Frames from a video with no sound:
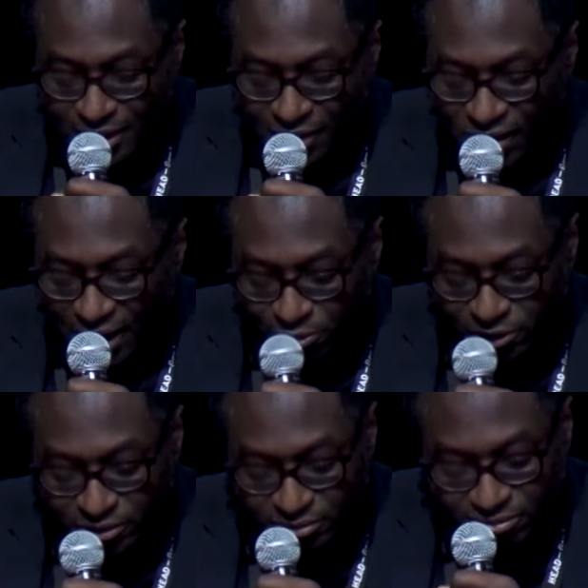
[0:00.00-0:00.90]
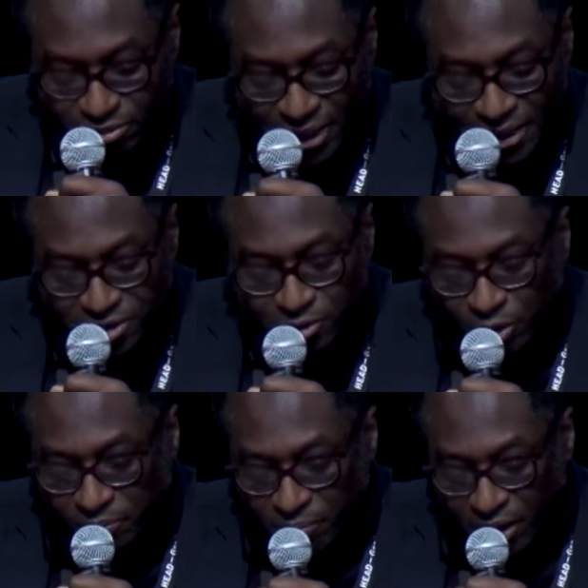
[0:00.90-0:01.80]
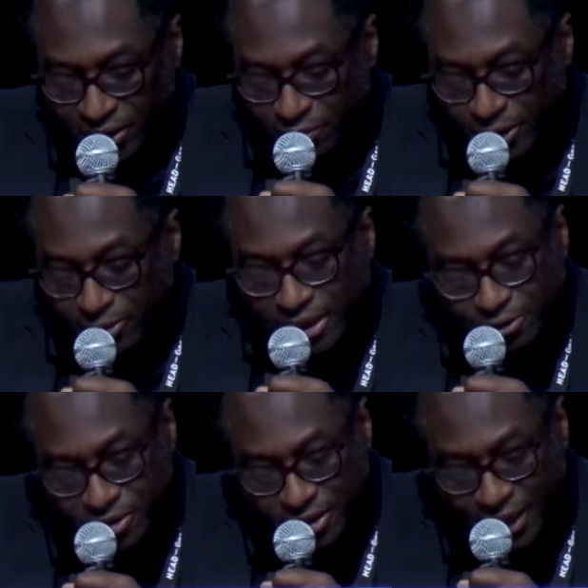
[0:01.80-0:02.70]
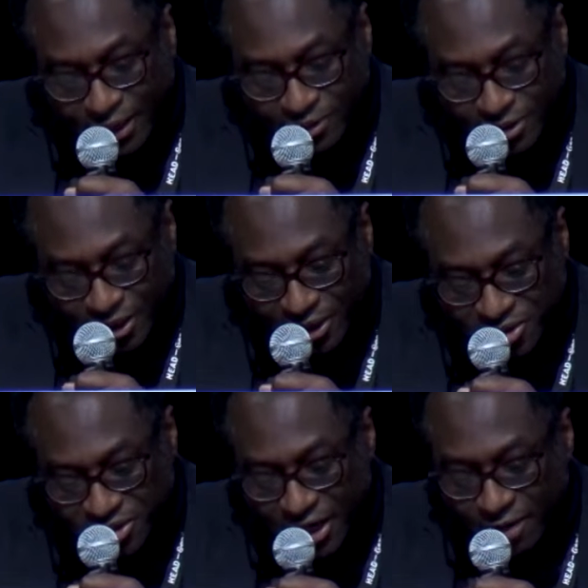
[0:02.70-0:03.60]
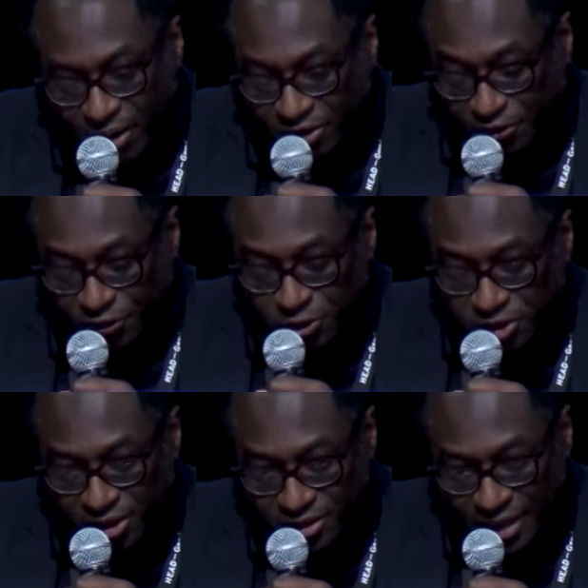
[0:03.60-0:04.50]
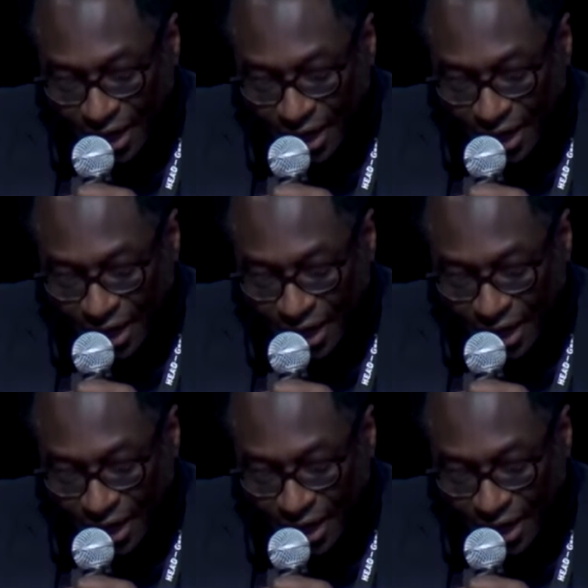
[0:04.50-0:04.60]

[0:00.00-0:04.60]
And that would relate to what Mark Wigley was saying earlier today about the future as